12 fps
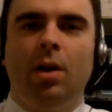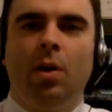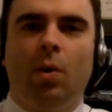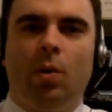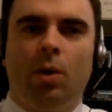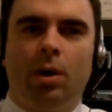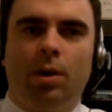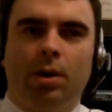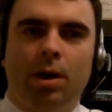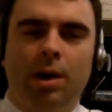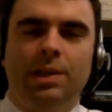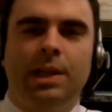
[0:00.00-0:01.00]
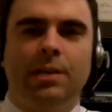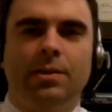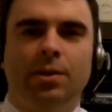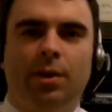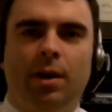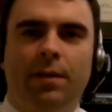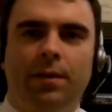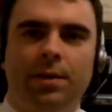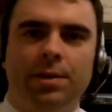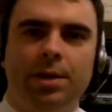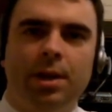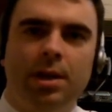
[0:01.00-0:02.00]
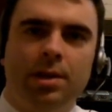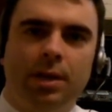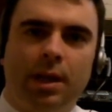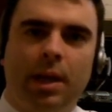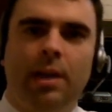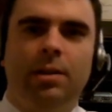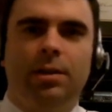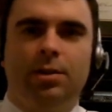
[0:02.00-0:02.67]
or contacting your office to getting the